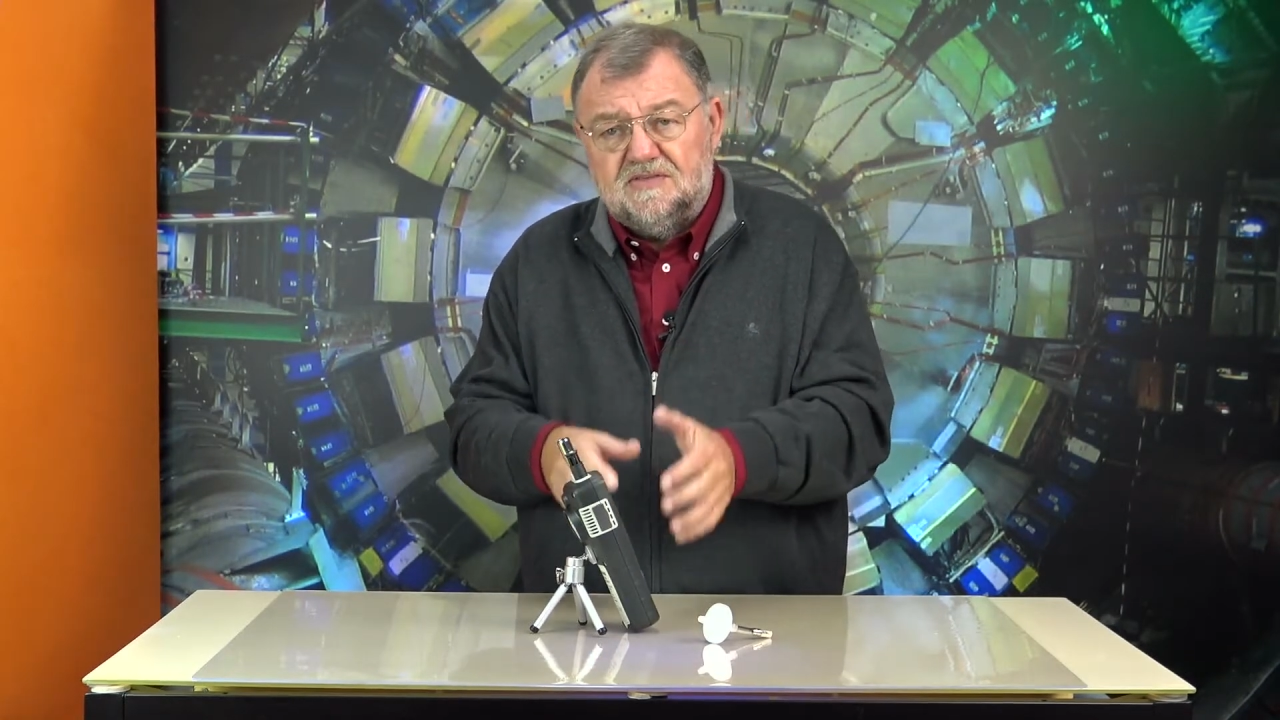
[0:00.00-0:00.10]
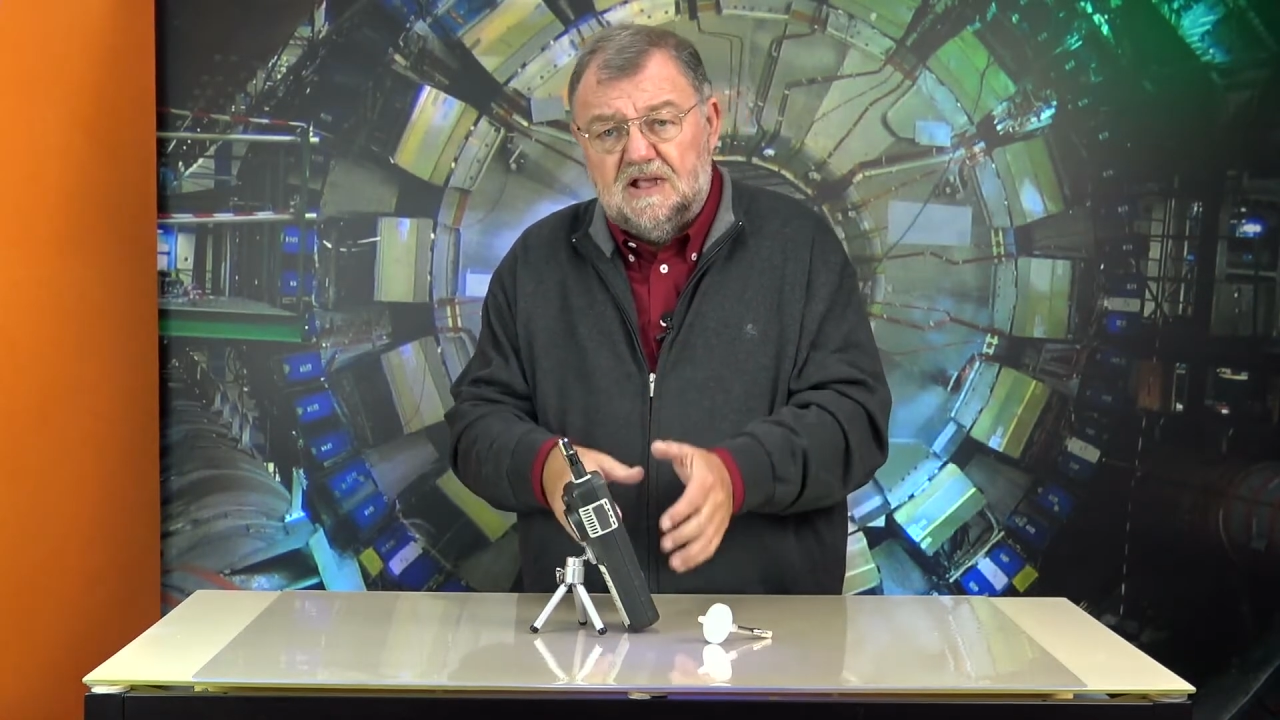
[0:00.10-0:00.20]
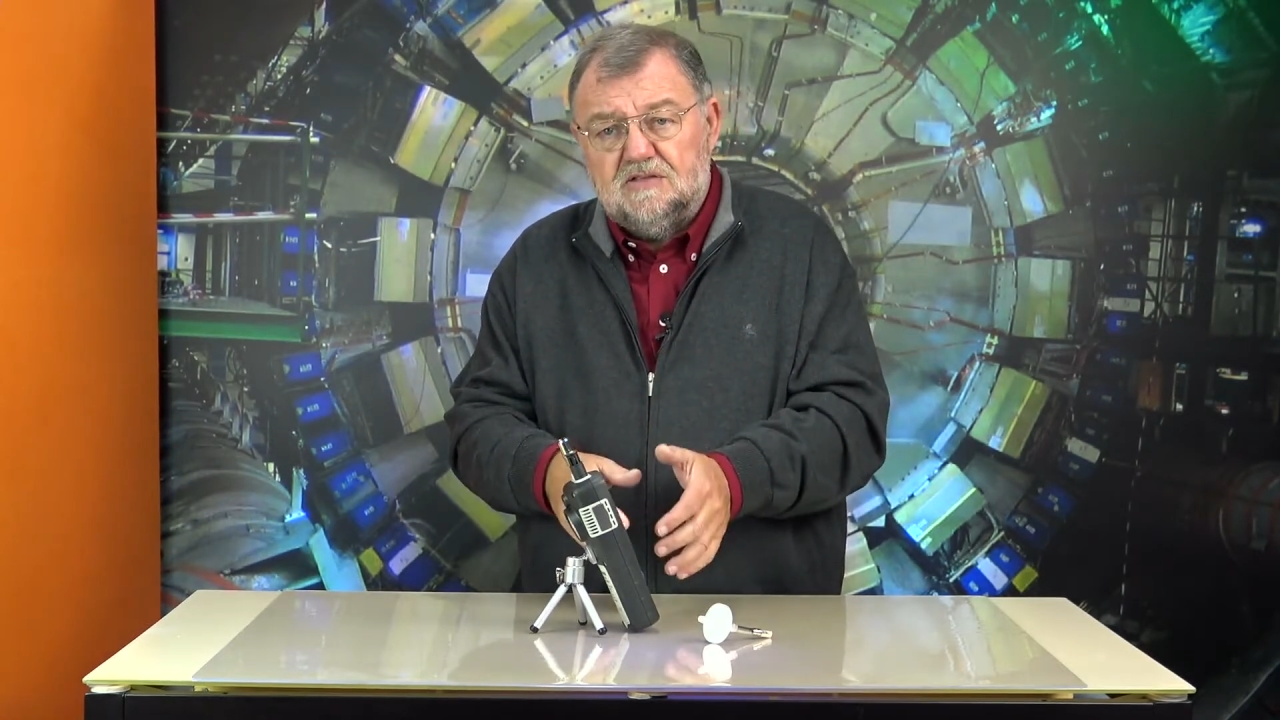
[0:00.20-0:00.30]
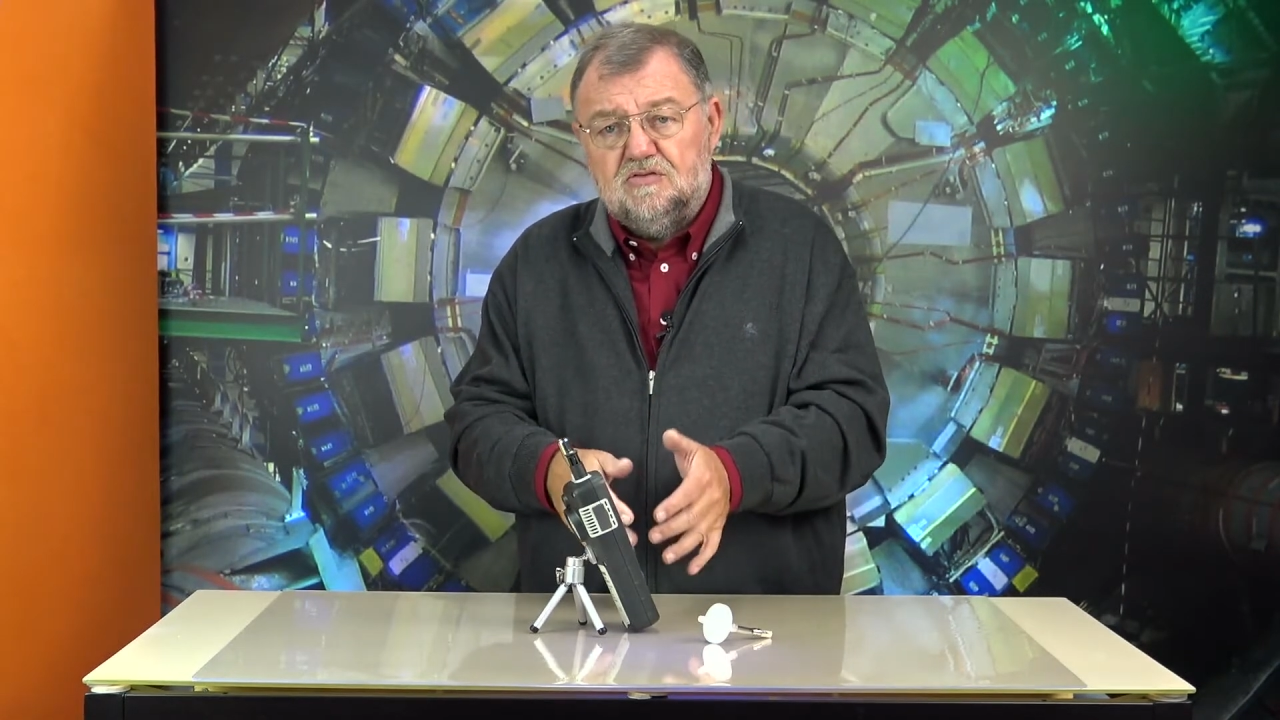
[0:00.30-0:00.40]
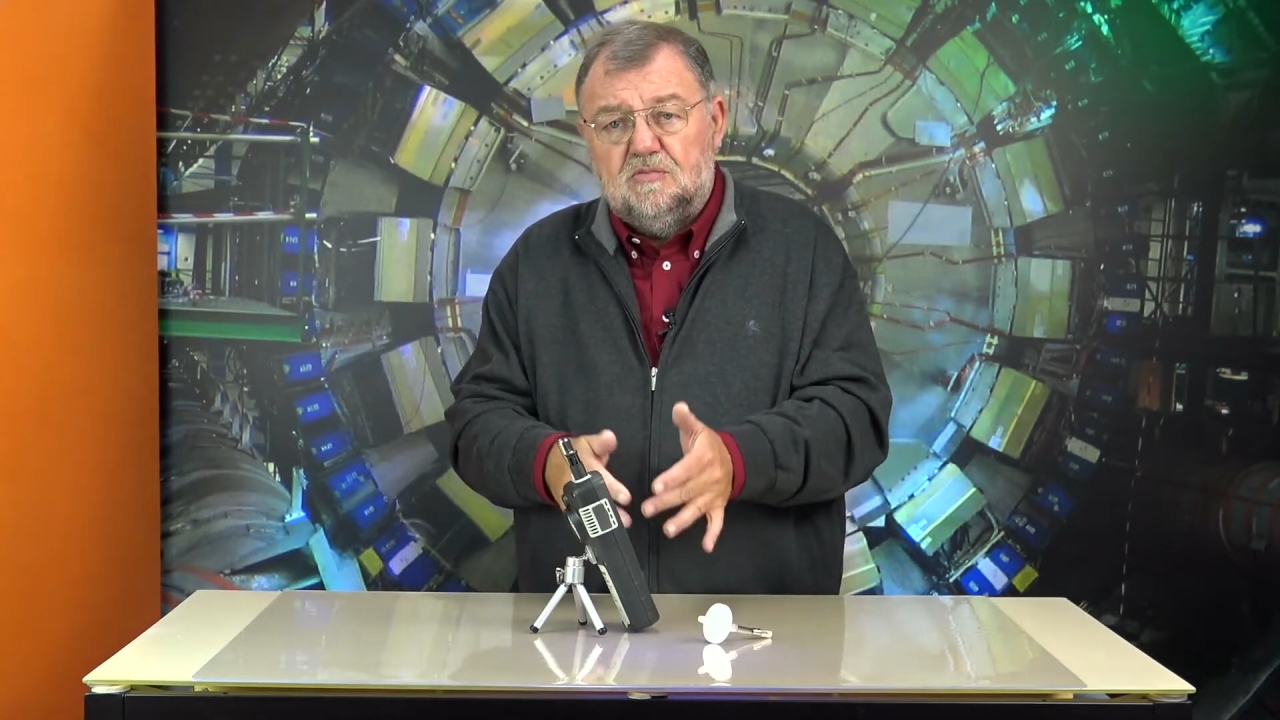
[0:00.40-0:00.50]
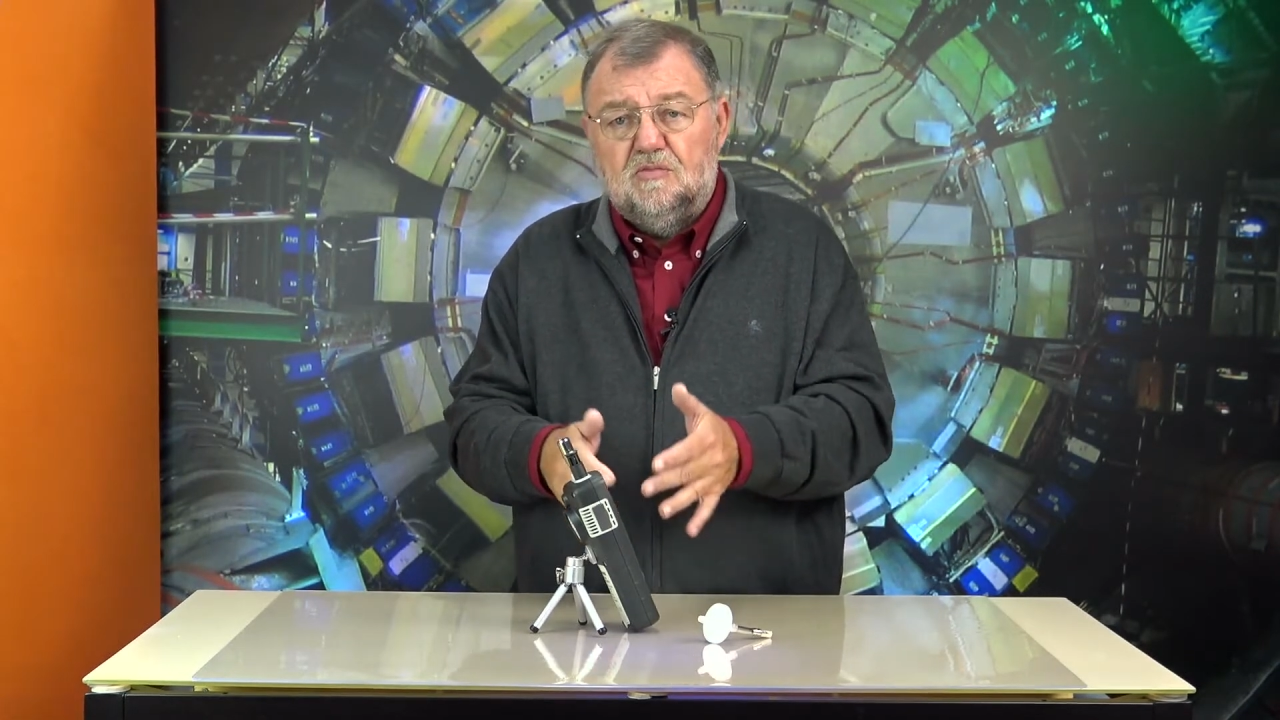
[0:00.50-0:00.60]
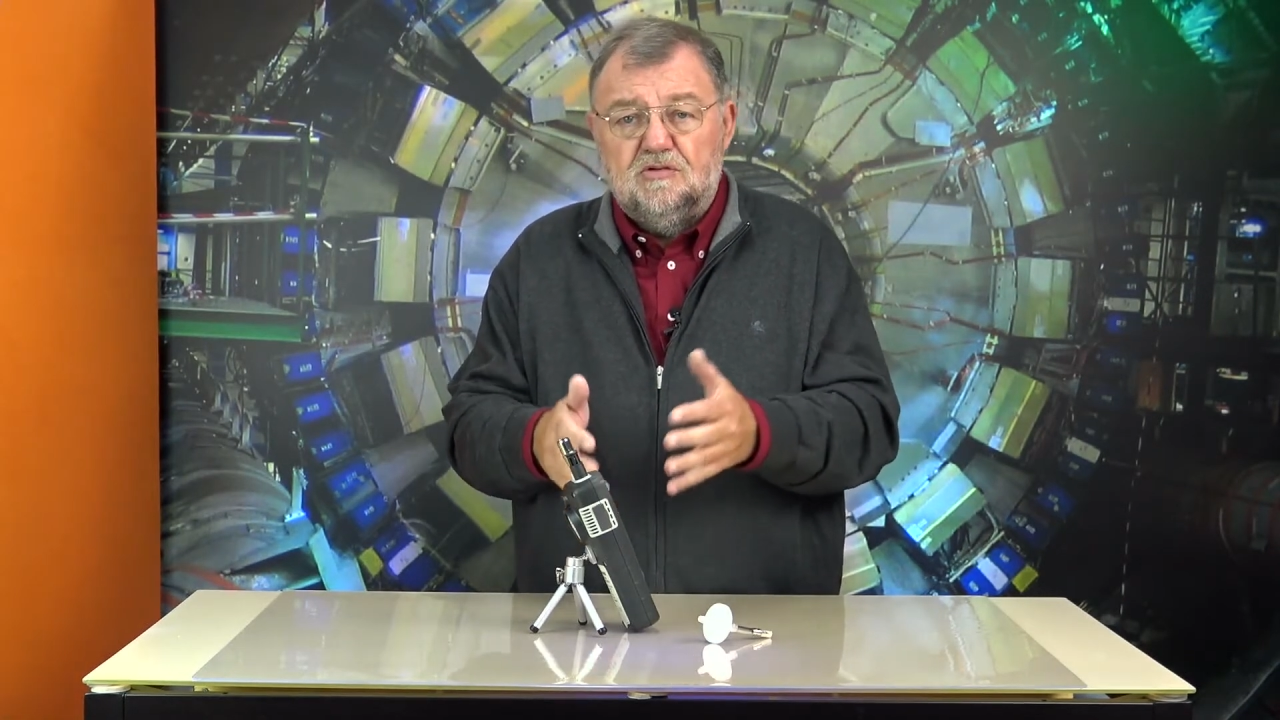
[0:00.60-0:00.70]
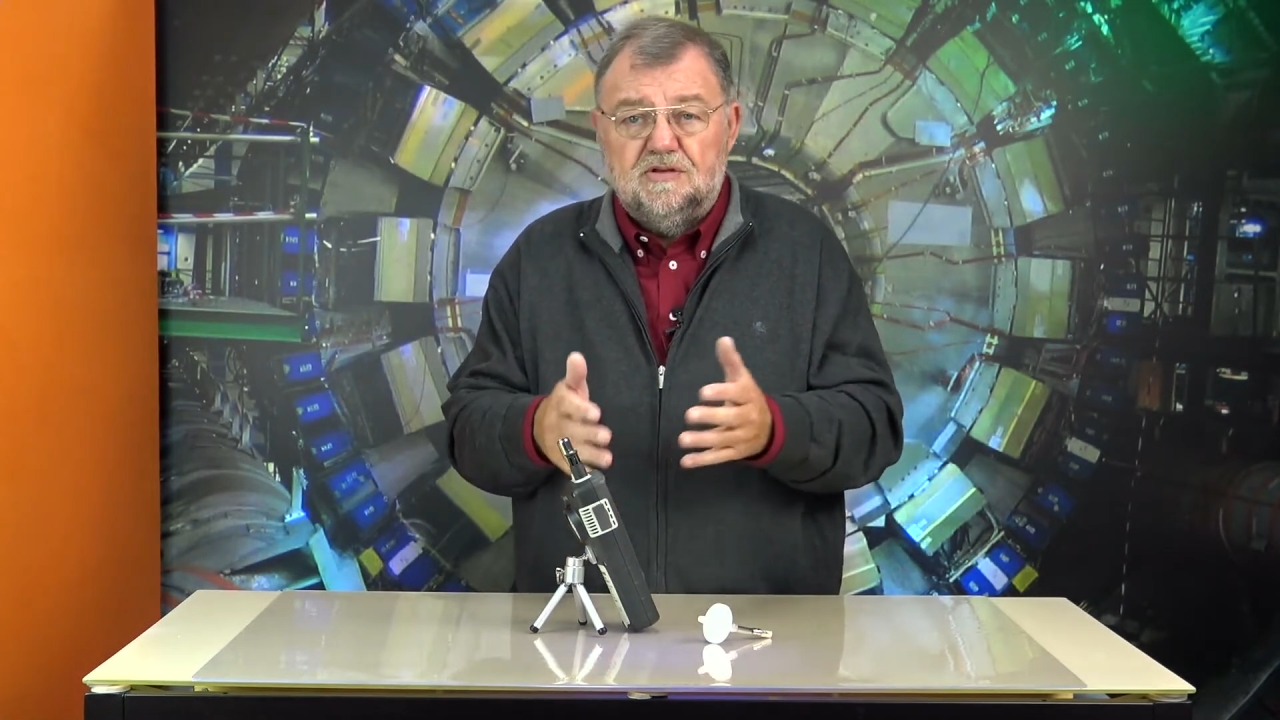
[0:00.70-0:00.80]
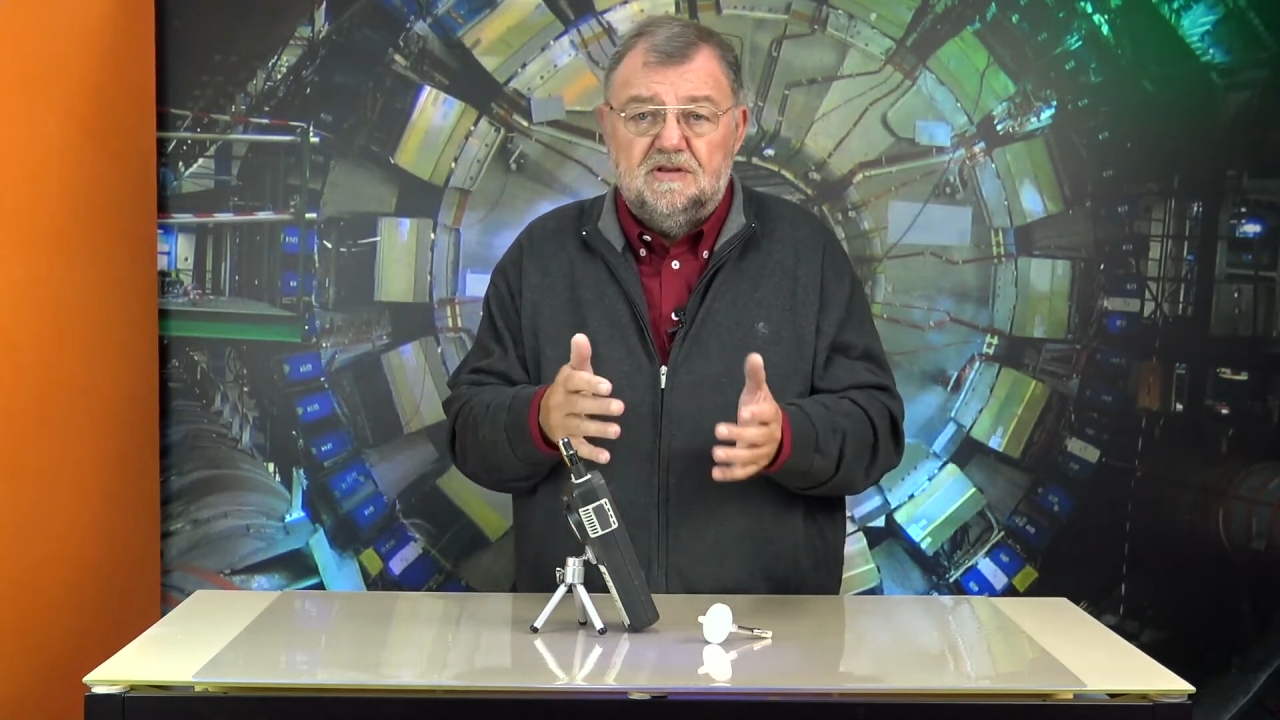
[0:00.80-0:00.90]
and the time